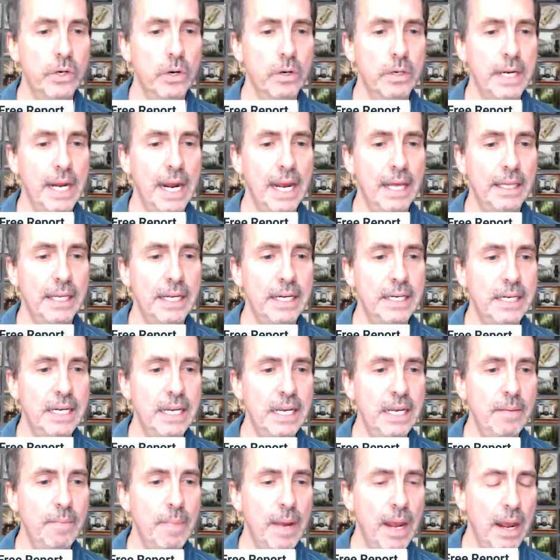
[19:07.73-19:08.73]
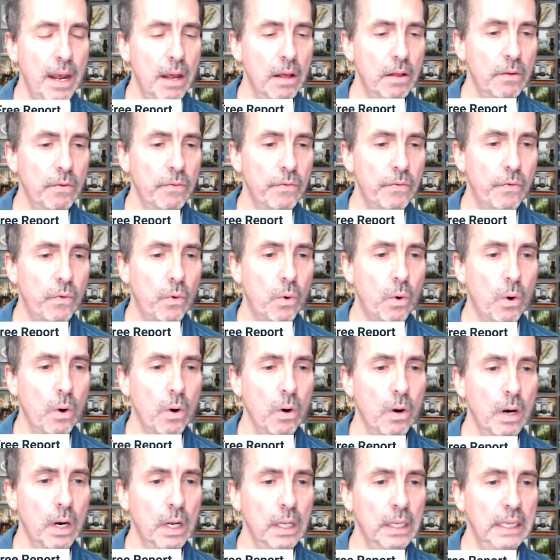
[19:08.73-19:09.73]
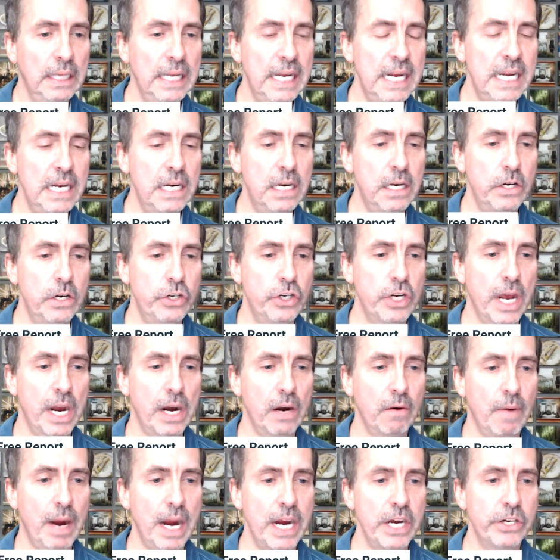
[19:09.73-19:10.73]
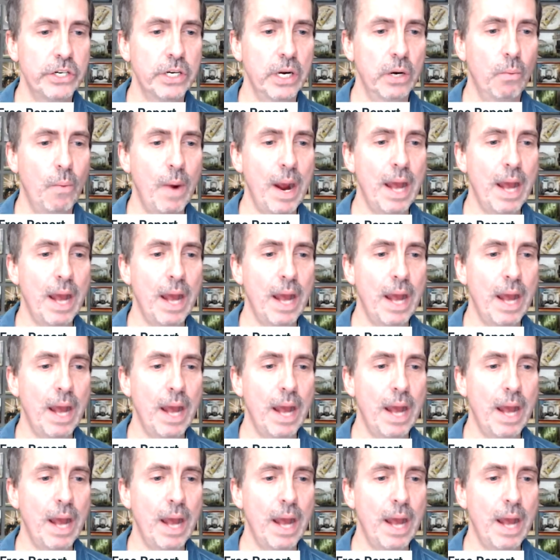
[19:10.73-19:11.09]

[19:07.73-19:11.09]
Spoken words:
your daily D-mail for lead generation?